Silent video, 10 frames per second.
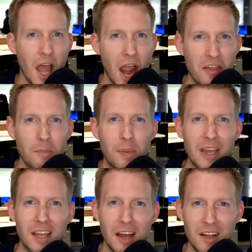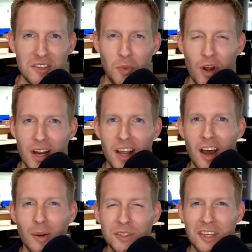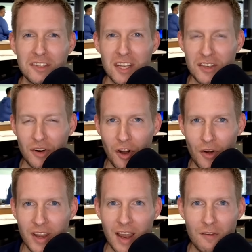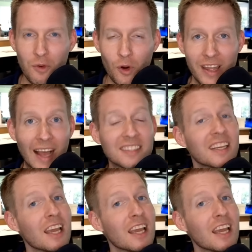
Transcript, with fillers: Hey, the big guns when it comes to seasonal hurricane forecasting